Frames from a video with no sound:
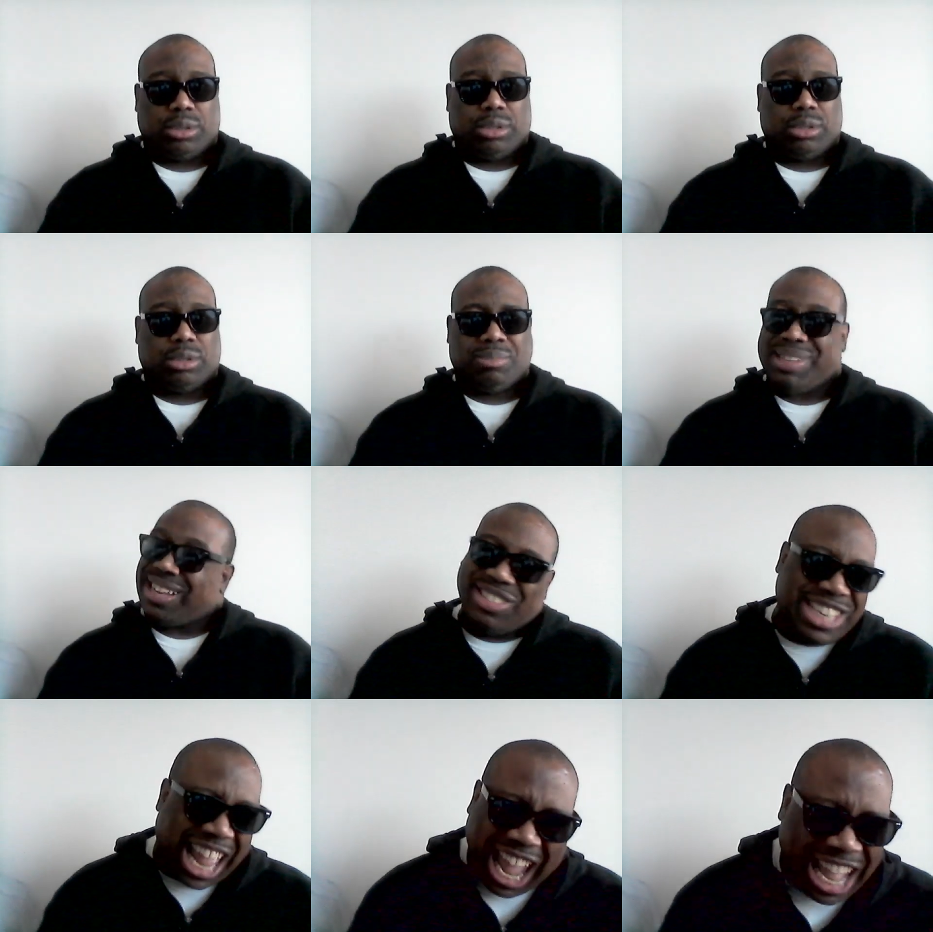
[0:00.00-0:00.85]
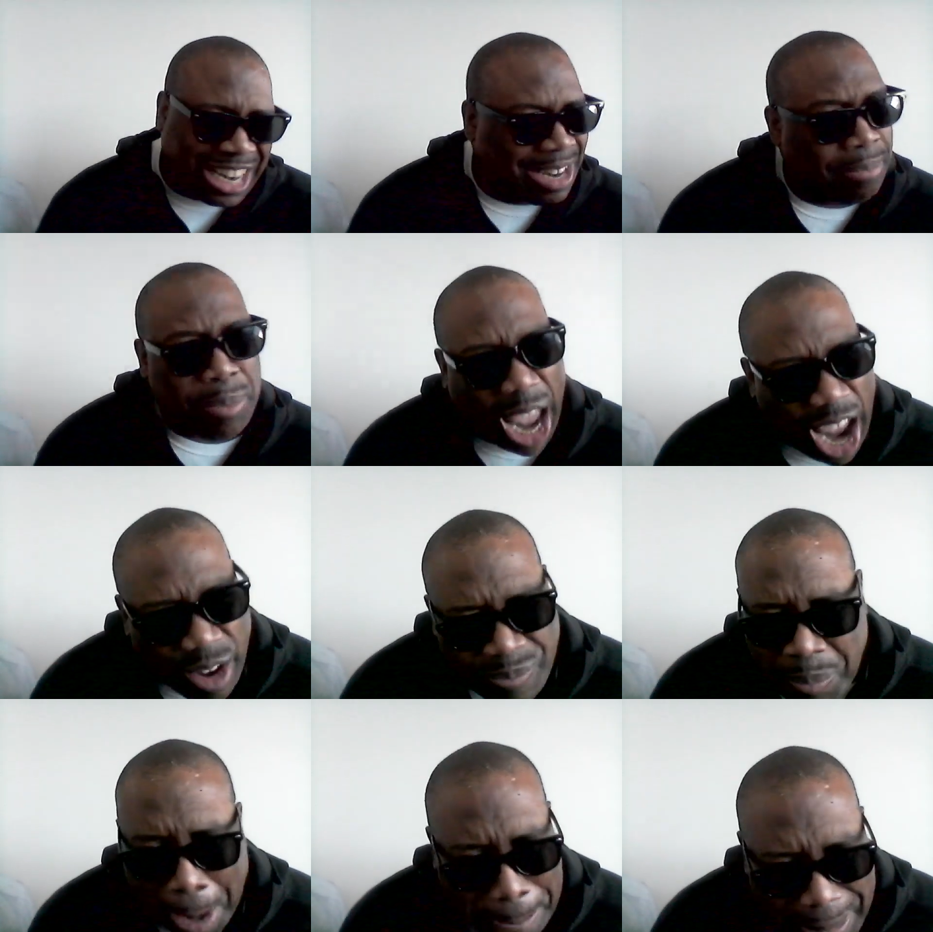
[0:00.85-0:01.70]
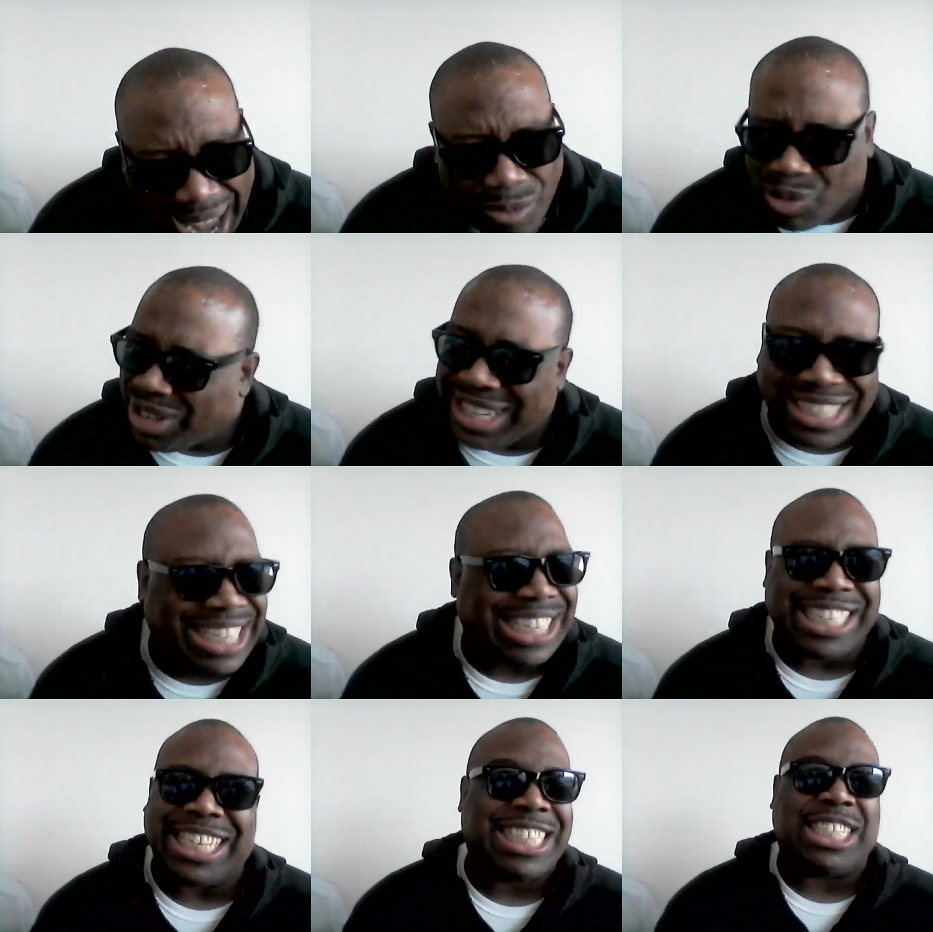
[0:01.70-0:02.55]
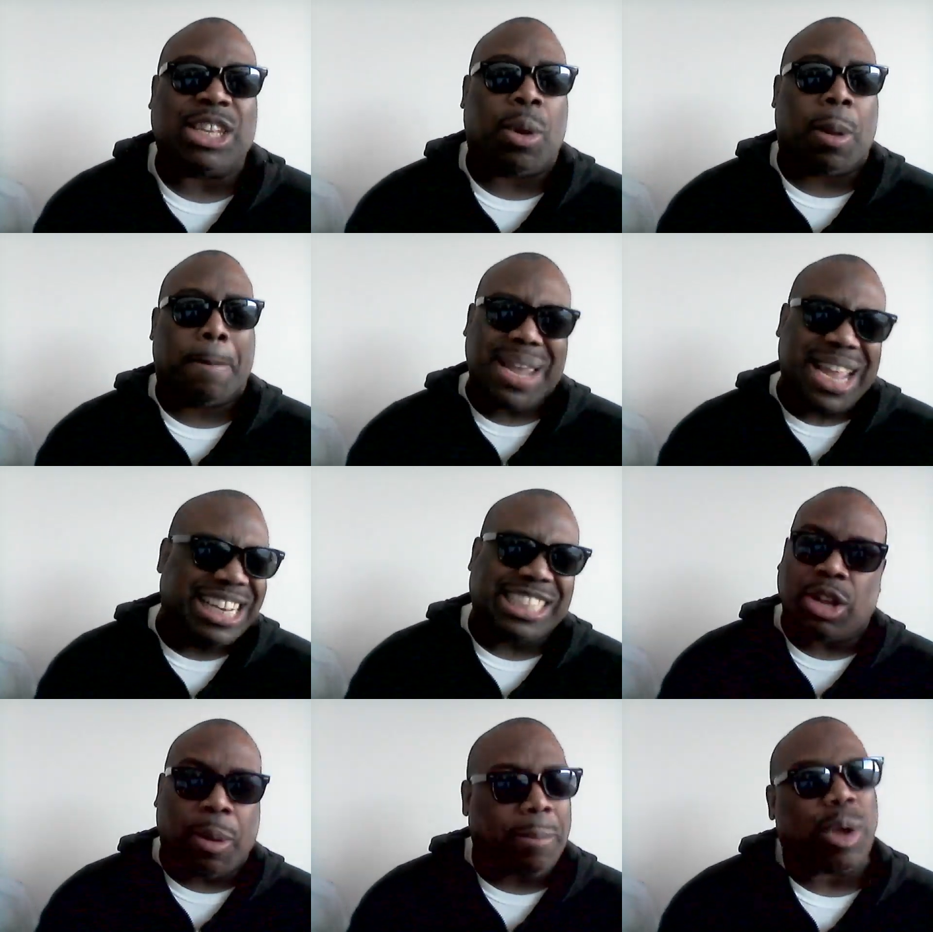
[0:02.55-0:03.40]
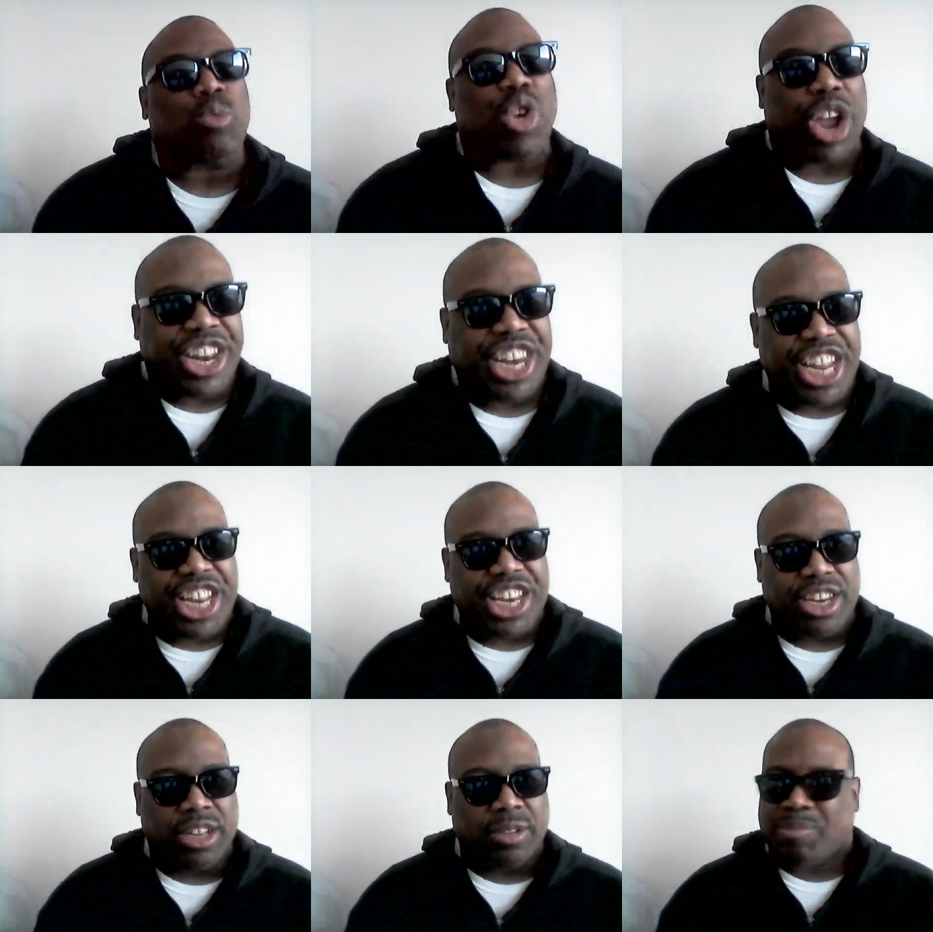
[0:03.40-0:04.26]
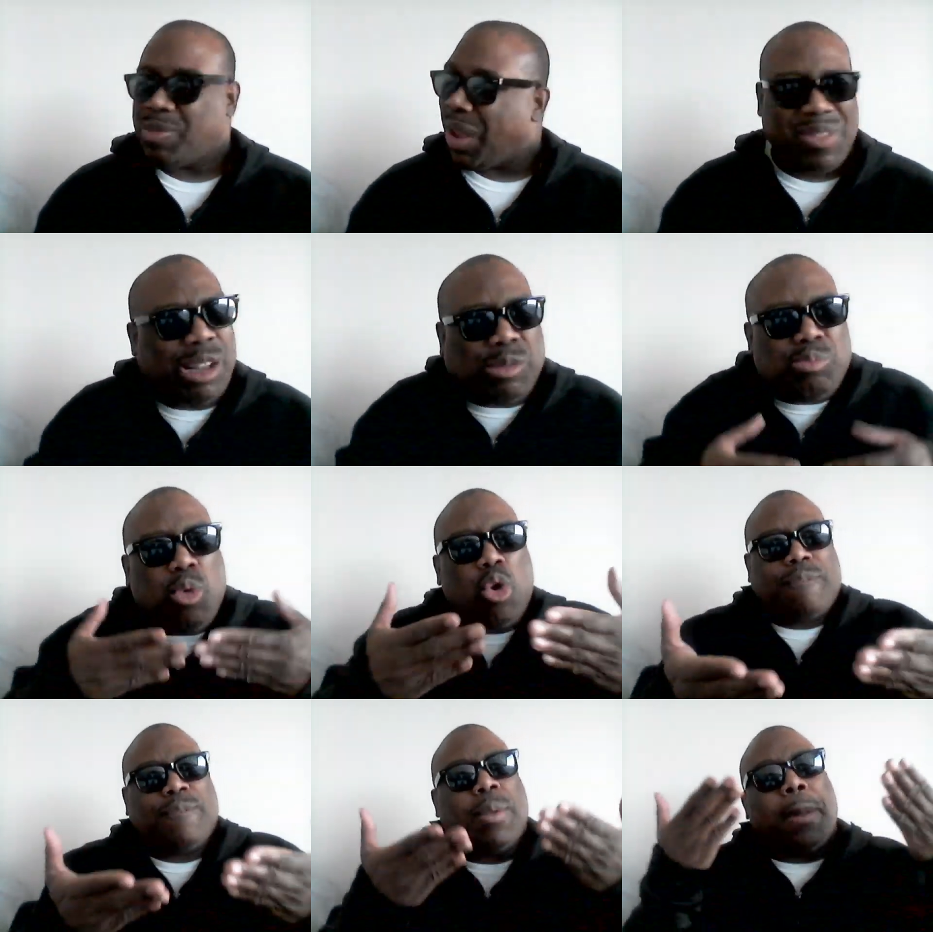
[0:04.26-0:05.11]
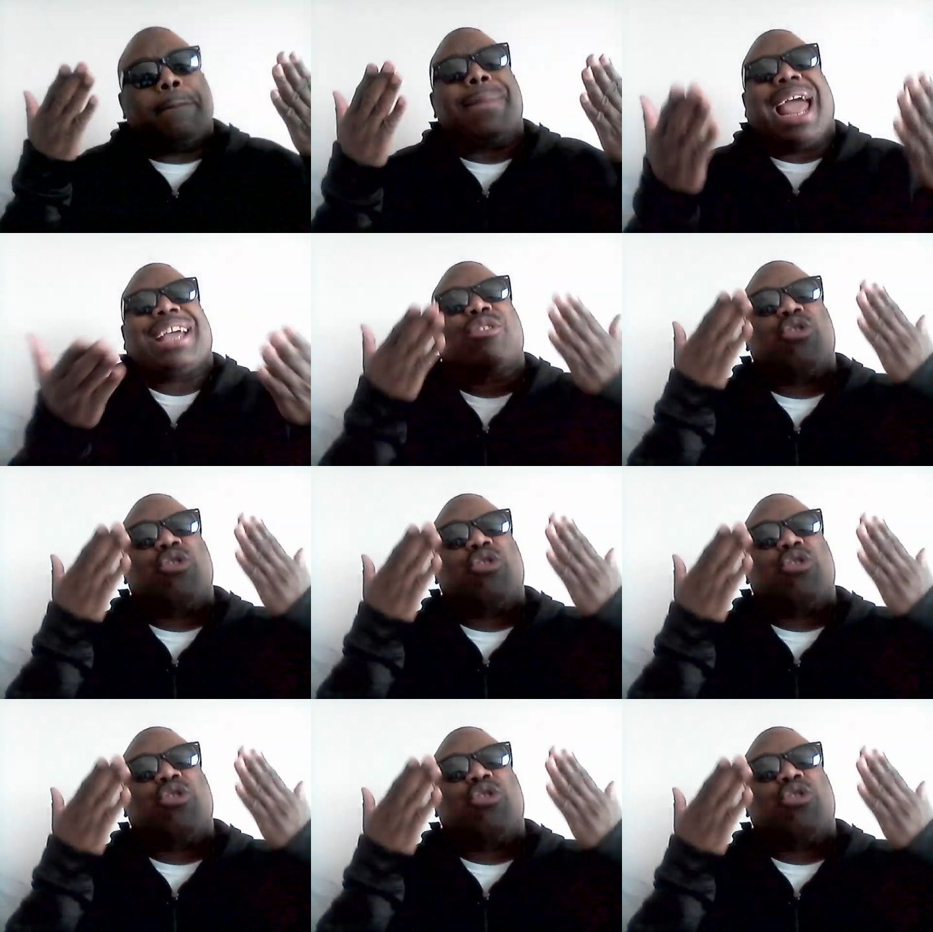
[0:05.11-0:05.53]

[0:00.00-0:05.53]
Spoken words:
It does not matter how bad I want to get this business up and running. Without support from the black